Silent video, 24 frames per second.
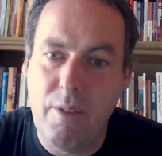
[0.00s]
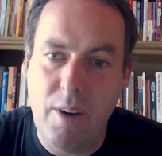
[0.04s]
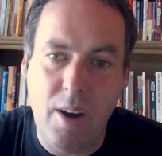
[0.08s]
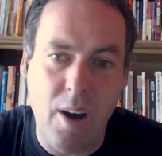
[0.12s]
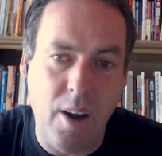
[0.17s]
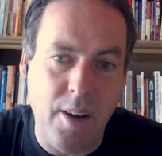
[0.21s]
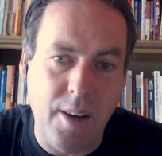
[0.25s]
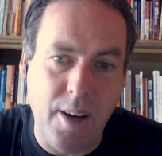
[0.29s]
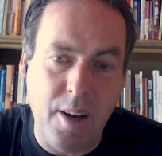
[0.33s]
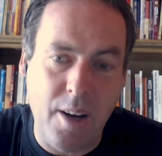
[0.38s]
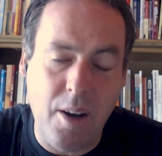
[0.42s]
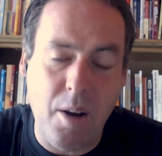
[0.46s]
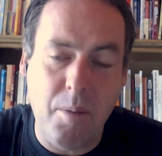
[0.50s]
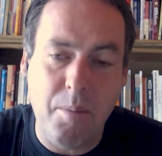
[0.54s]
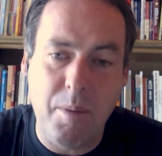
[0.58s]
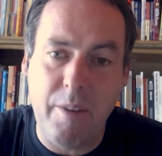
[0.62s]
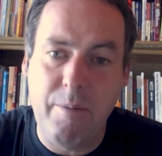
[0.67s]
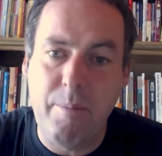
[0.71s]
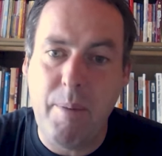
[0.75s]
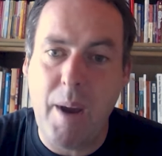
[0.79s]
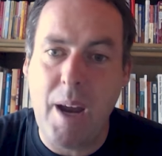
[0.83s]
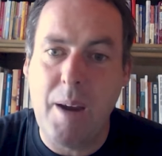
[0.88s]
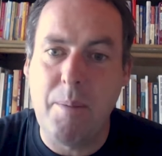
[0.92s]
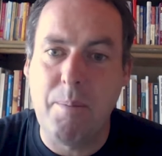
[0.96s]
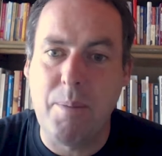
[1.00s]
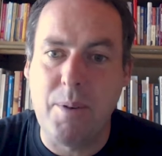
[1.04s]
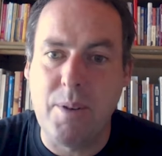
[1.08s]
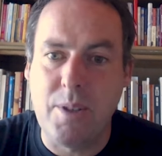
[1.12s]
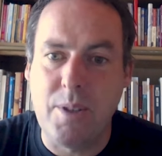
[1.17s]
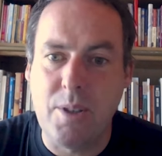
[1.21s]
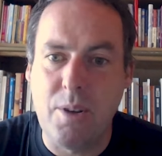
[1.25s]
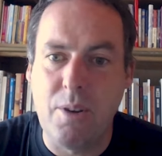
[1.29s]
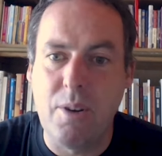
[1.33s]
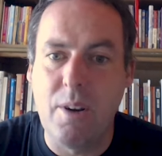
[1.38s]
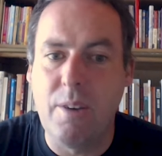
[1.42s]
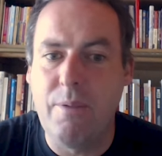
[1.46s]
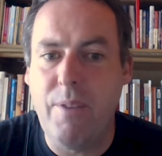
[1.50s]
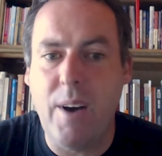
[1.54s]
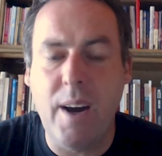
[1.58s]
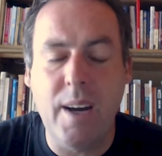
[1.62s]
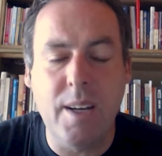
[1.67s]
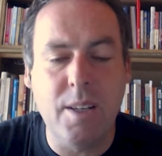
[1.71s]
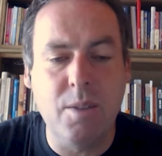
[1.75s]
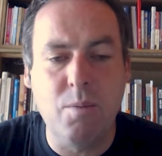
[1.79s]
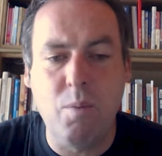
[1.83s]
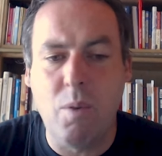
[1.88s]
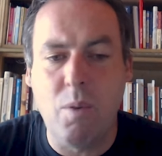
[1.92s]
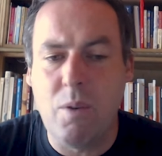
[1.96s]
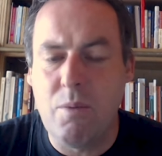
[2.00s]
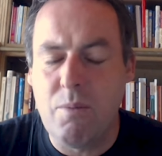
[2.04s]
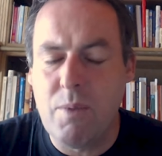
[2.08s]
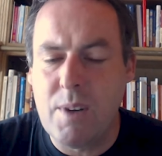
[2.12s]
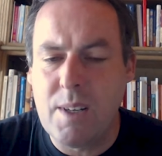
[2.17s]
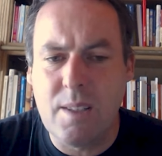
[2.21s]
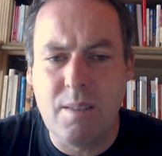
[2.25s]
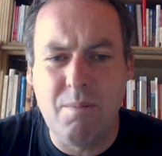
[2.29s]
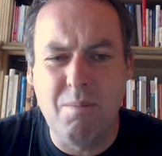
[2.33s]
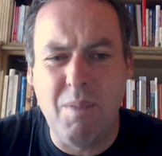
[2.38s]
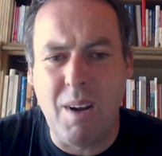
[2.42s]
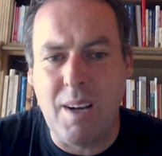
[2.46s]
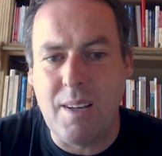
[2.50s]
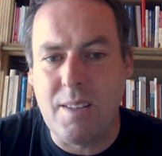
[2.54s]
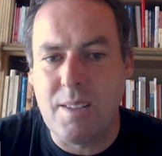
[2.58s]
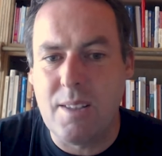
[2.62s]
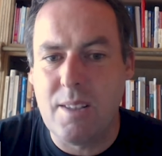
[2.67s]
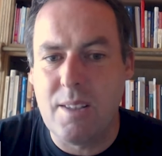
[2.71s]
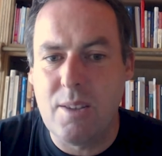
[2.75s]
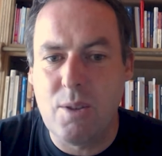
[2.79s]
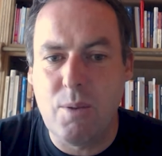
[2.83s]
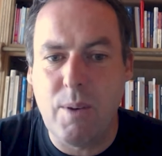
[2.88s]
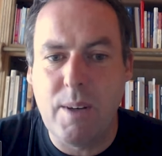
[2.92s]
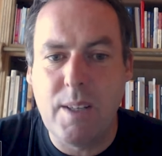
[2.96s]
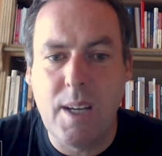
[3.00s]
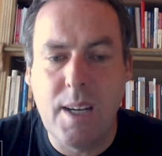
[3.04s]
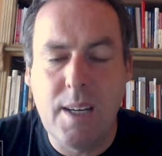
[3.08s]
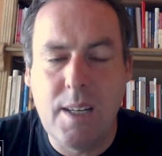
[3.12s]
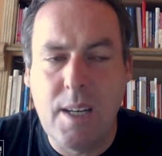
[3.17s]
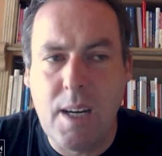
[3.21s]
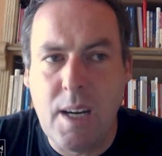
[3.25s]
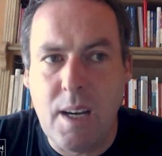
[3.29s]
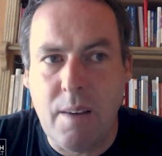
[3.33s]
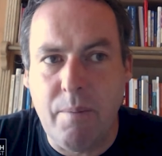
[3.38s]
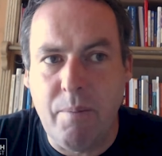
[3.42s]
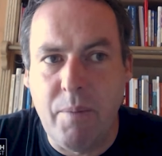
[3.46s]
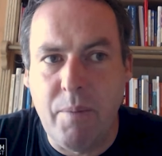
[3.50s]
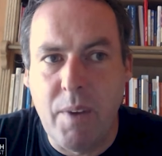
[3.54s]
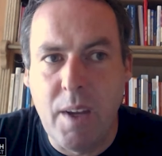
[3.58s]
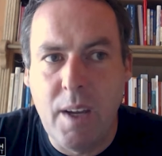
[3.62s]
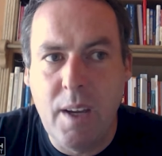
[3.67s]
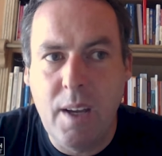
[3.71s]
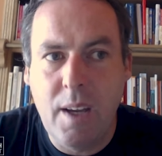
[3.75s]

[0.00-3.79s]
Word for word: on a number of papers. So you'll find one recent, well, it's 2018.